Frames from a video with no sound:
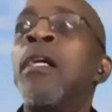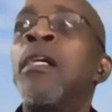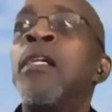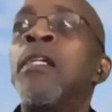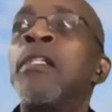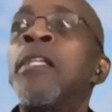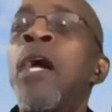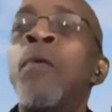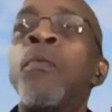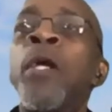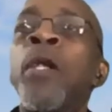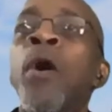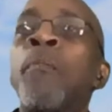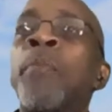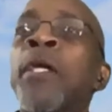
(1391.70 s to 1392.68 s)
That we
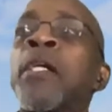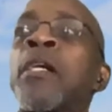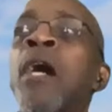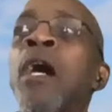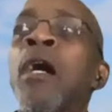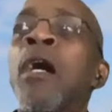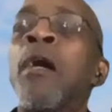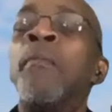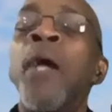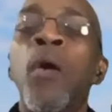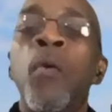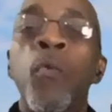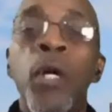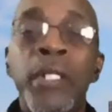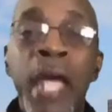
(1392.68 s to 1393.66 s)
don't become
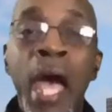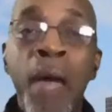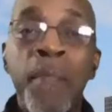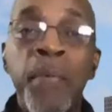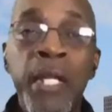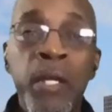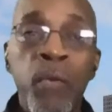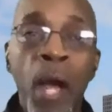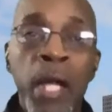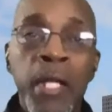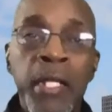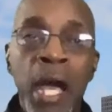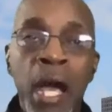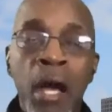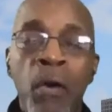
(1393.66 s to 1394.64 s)
what's happening right
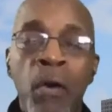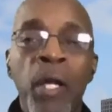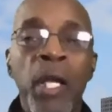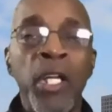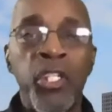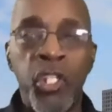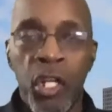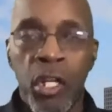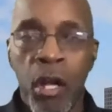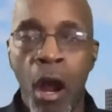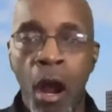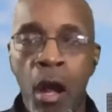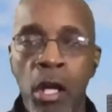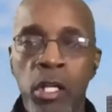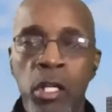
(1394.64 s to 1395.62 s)
now in
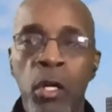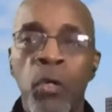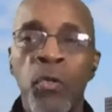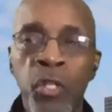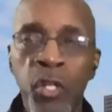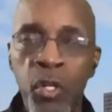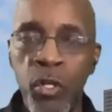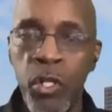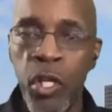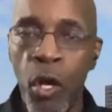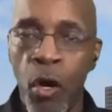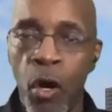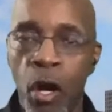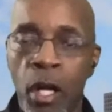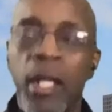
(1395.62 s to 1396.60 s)
Chicago, New
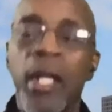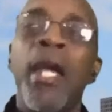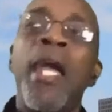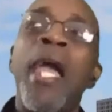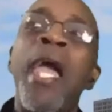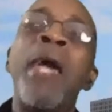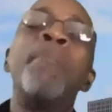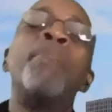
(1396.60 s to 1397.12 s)
York, and